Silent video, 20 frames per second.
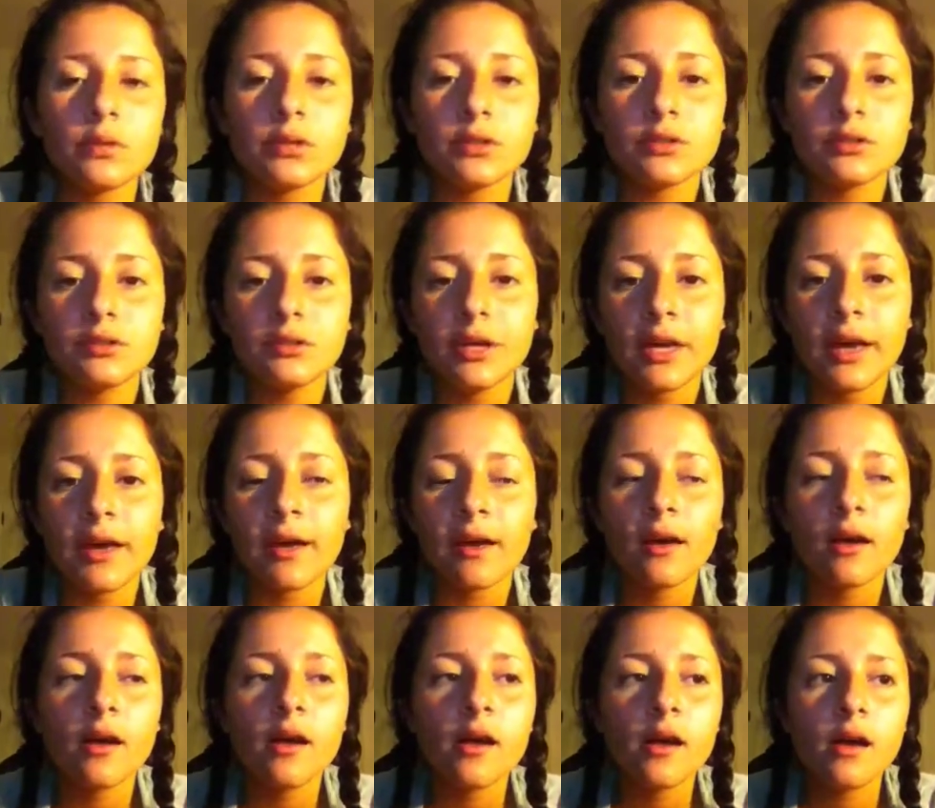so yeah,
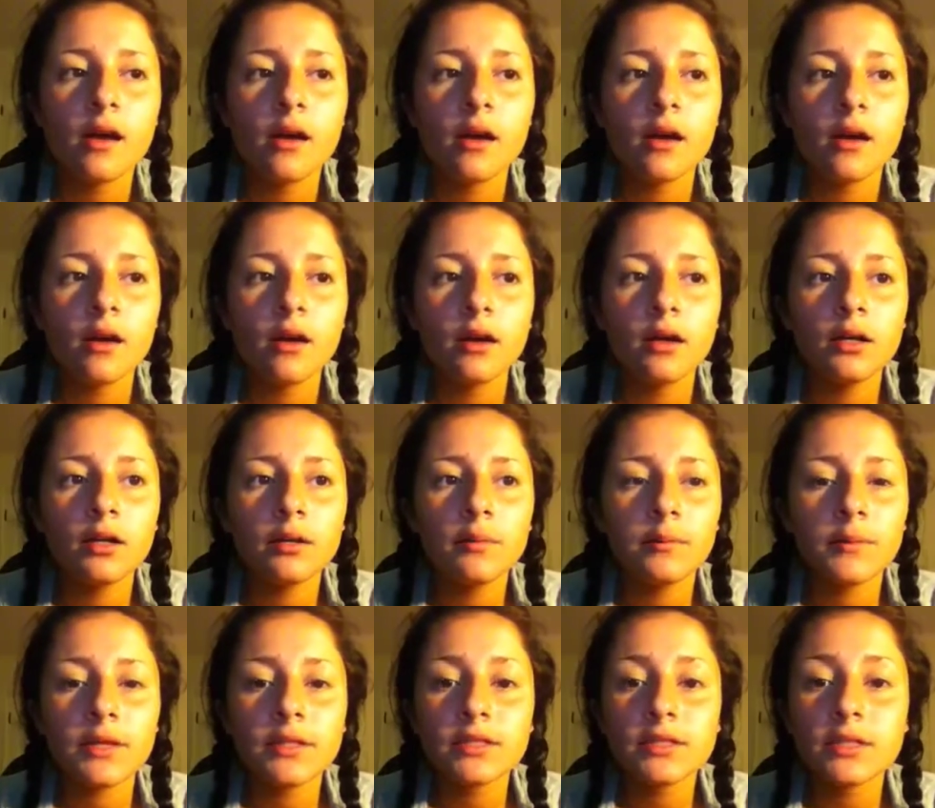
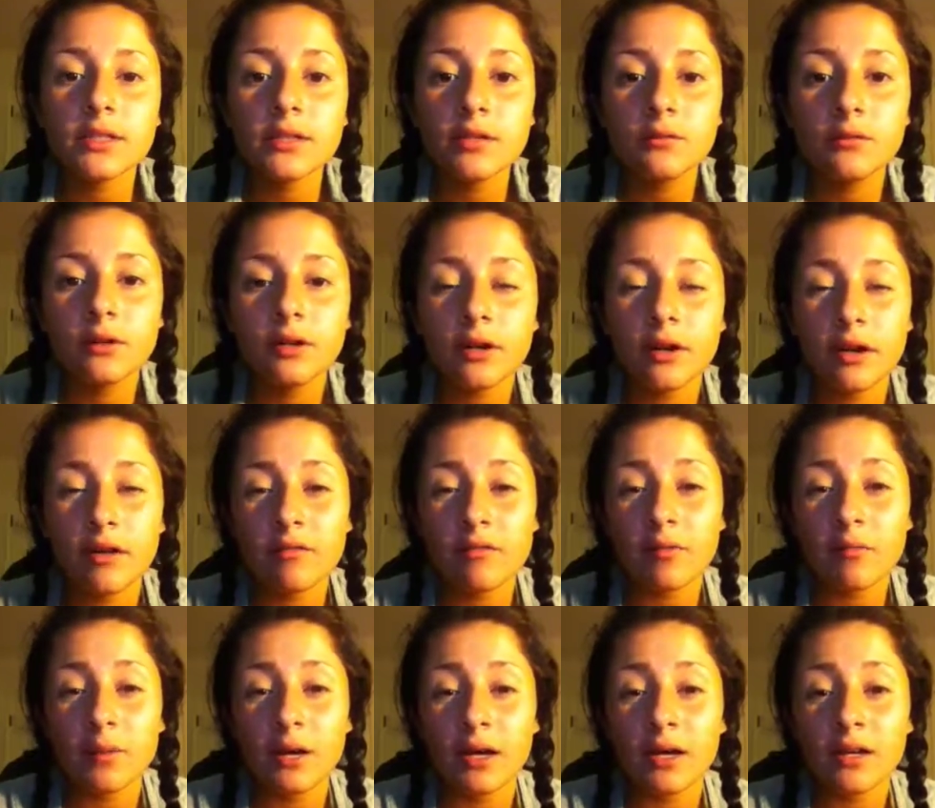um, that's kind of what I have
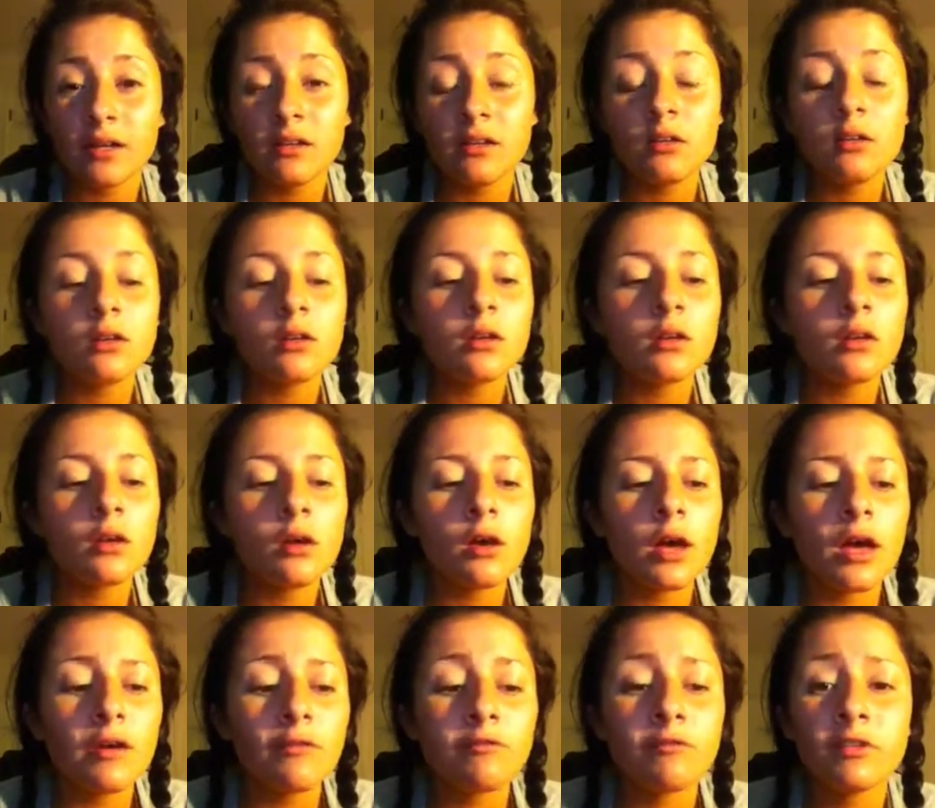in mind.
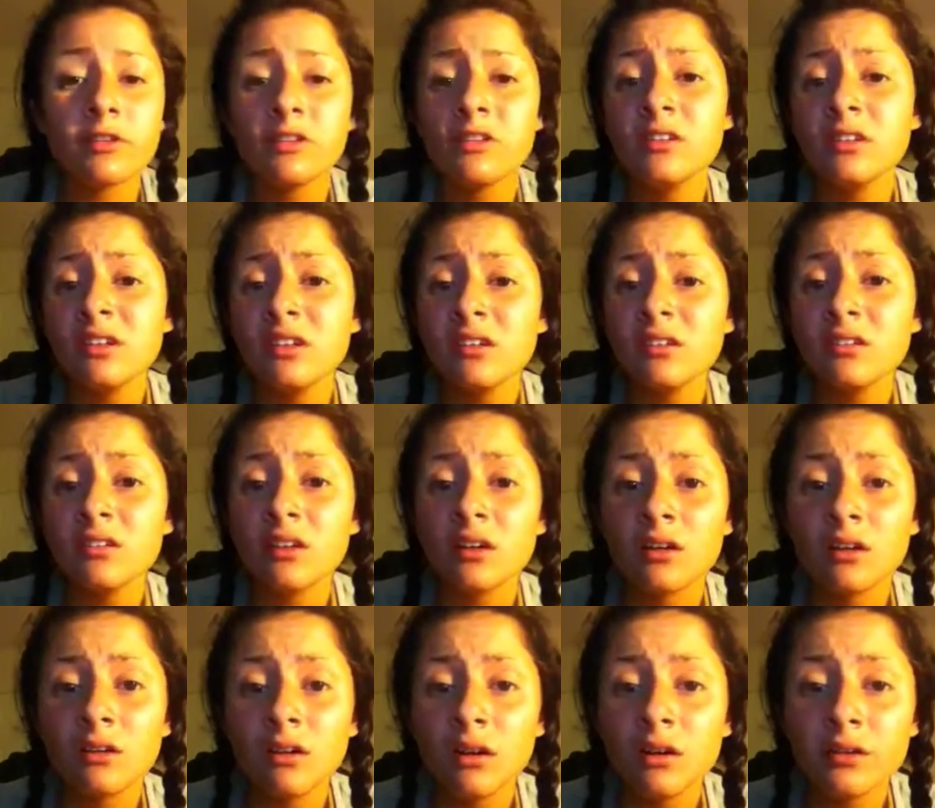I visited a
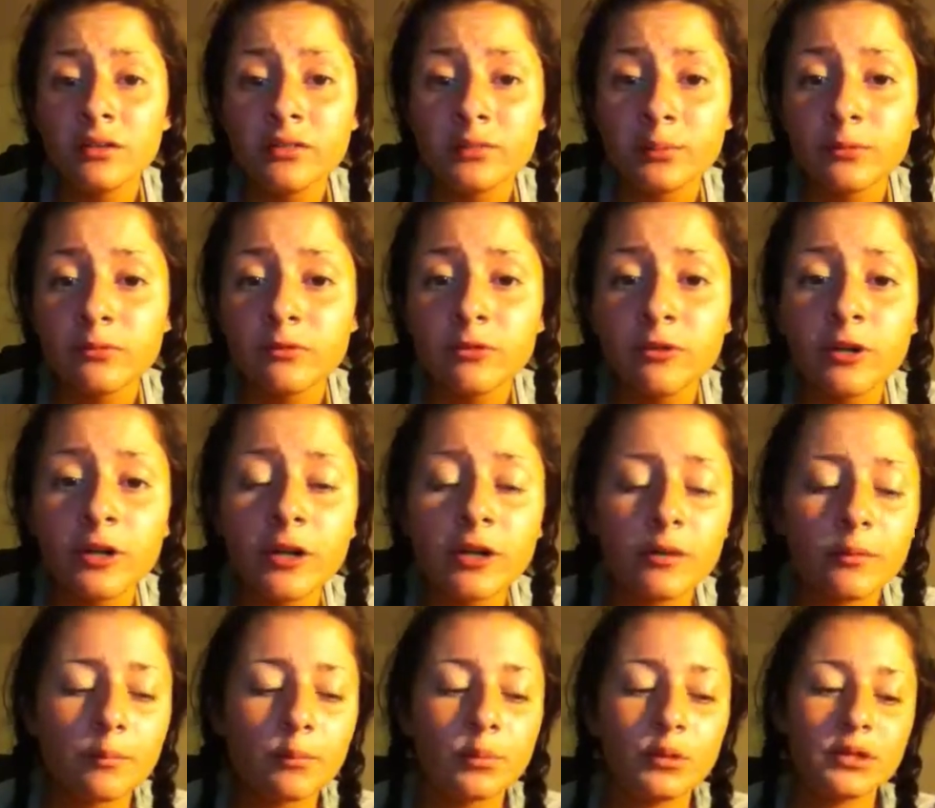lot of college before,
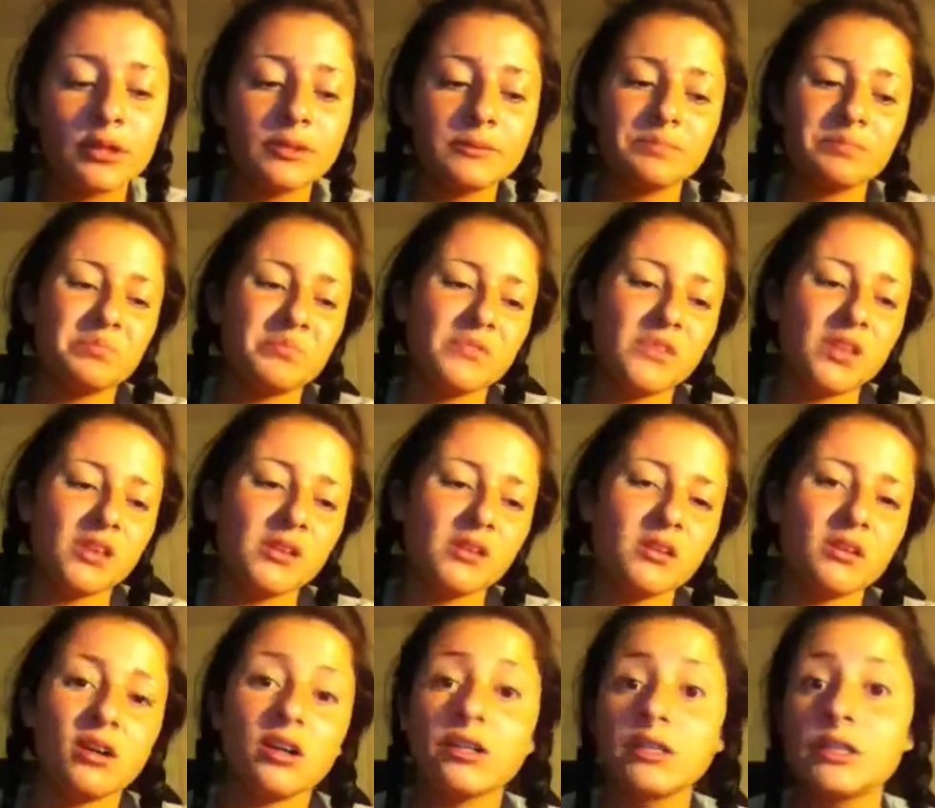but
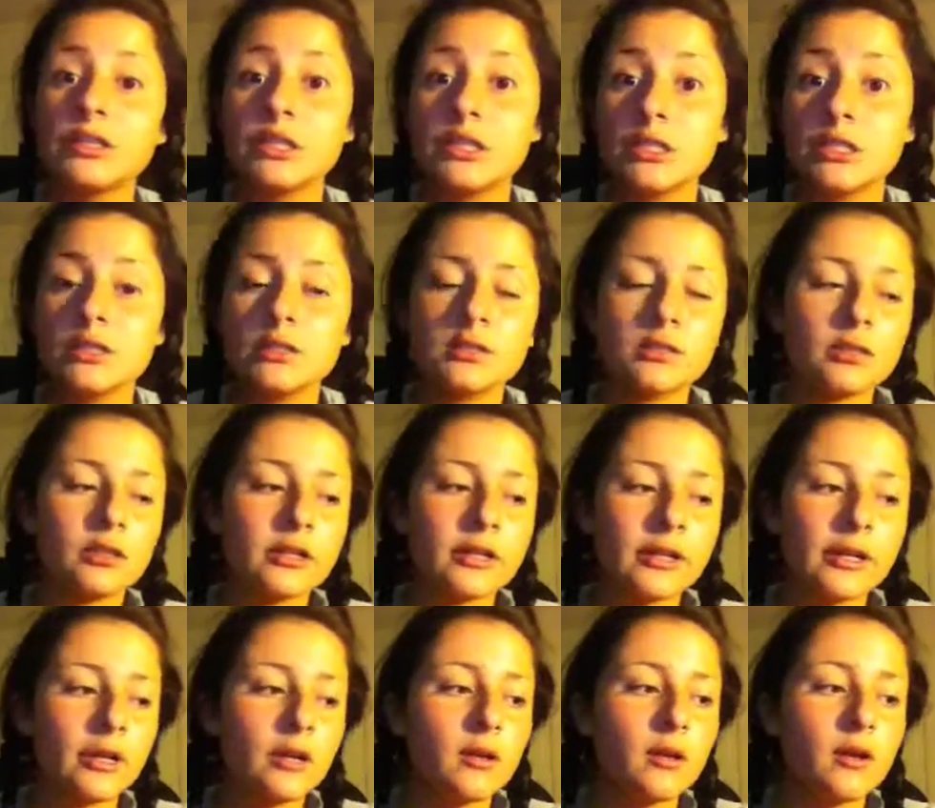colleges, sorry.
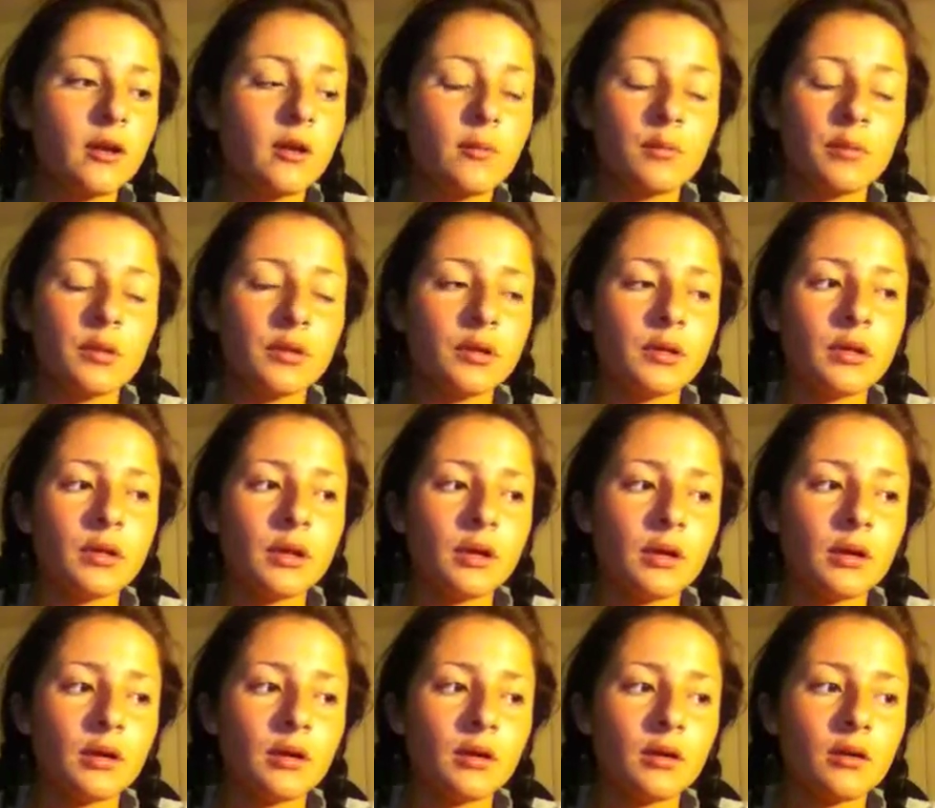But
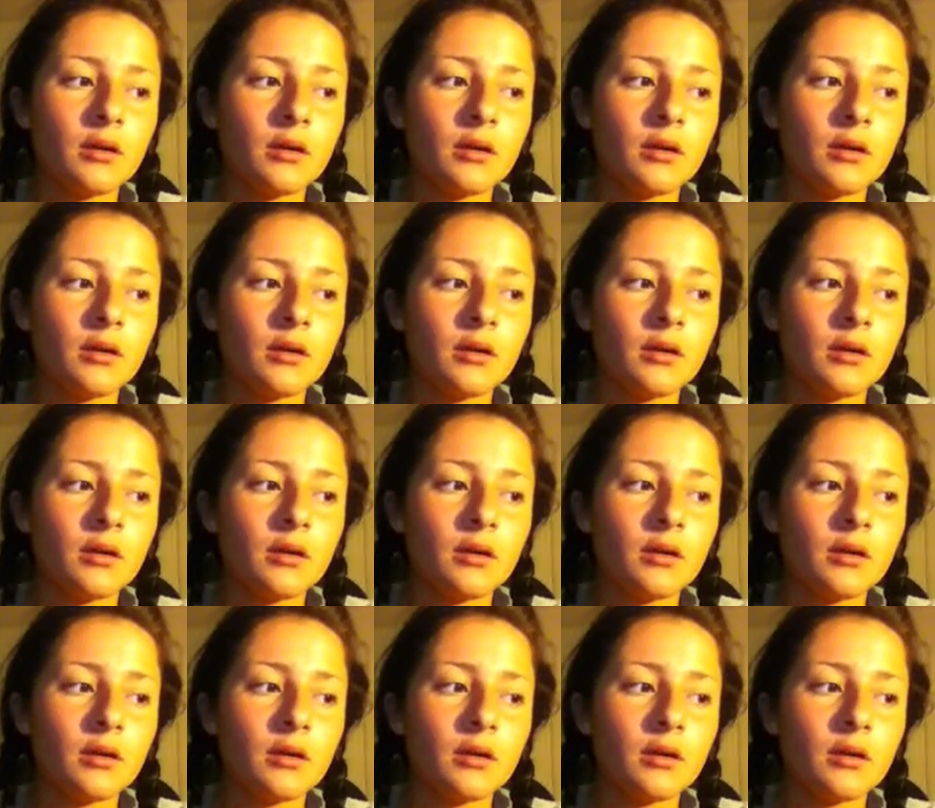yeah,